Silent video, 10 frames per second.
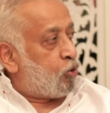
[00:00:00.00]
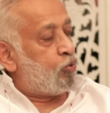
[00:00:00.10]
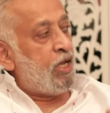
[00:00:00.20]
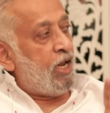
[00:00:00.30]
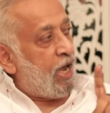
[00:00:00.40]
to
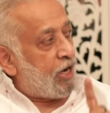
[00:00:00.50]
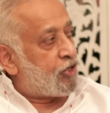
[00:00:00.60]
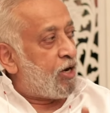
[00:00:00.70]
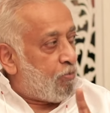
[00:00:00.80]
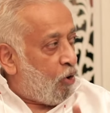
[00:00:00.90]
the
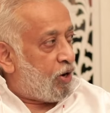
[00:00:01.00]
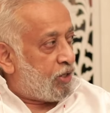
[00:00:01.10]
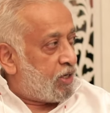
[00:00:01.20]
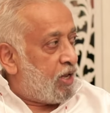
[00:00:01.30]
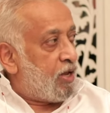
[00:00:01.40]
election
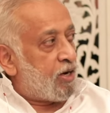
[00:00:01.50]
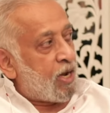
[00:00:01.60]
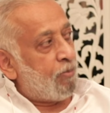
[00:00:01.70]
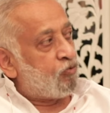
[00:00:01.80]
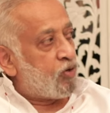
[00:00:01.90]
bonds
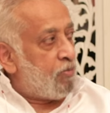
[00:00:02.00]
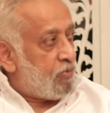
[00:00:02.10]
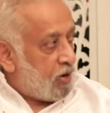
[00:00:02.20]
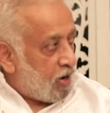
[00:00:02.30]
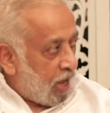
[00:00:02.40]
comes from
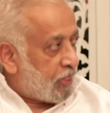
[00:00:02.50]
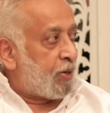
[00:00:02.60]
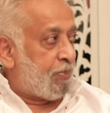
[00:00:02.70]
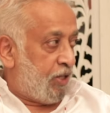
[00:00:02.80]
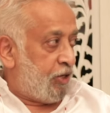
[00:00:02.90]

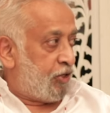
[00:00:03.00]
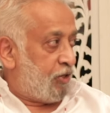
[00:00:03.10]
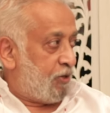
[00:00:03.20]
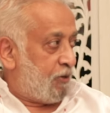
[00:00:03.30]
Andhra Pradesh.